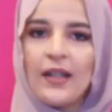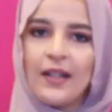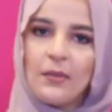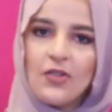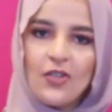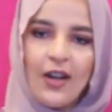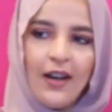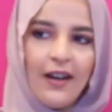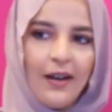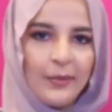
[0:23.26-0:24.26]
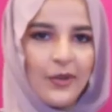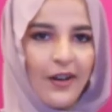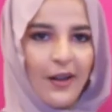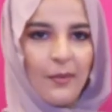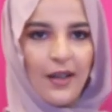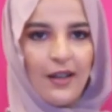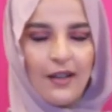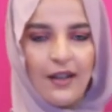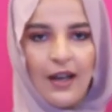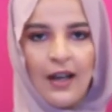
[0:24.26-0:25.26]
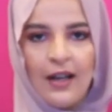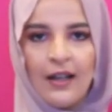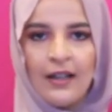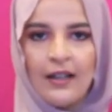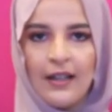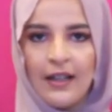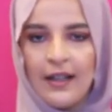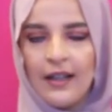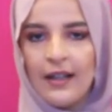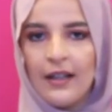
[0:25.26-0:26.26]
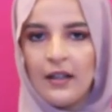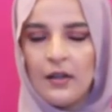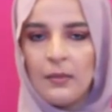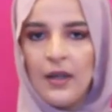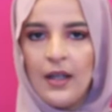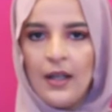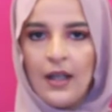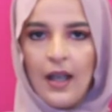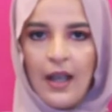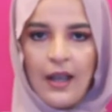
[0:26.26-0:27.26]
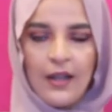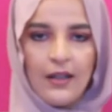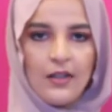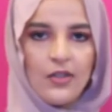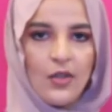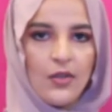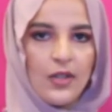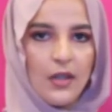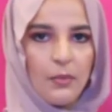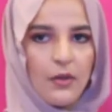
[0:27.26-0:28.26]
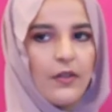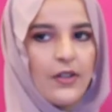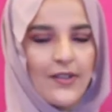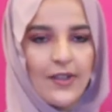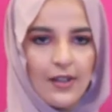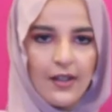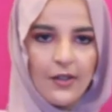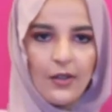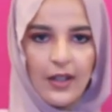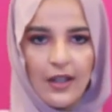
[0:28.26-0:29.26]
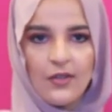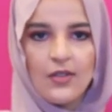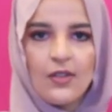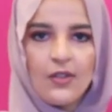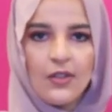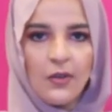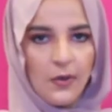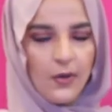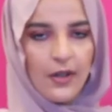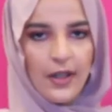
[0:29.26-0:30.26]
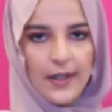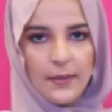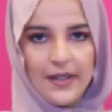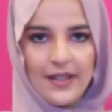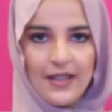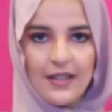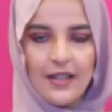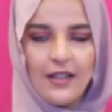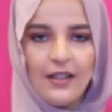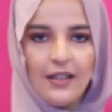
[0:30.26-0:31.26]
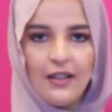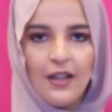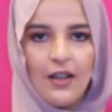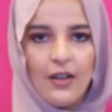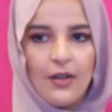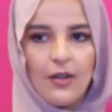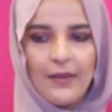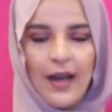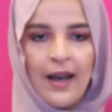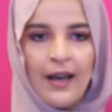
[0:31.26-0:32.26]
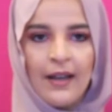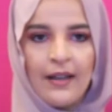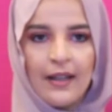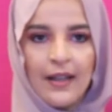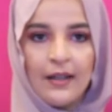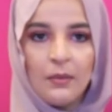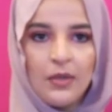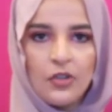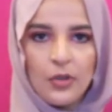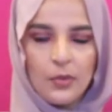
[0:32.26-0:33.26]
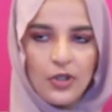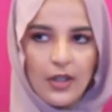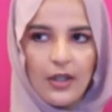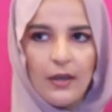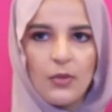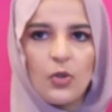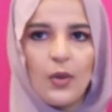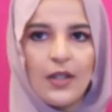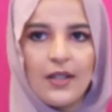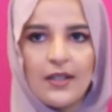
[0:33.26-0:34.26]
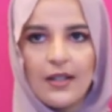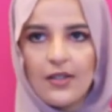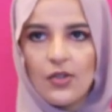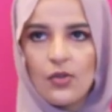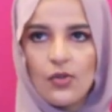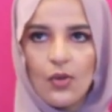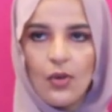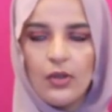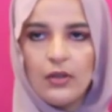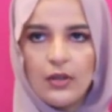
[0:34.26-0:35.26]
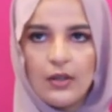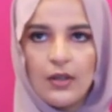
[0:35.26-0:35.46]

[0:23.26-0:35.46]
name is Doaa Abdelrahman. I am an Associate Professional Clinical Counselor, or APCC. I am Egyptian. I'm 26 years old.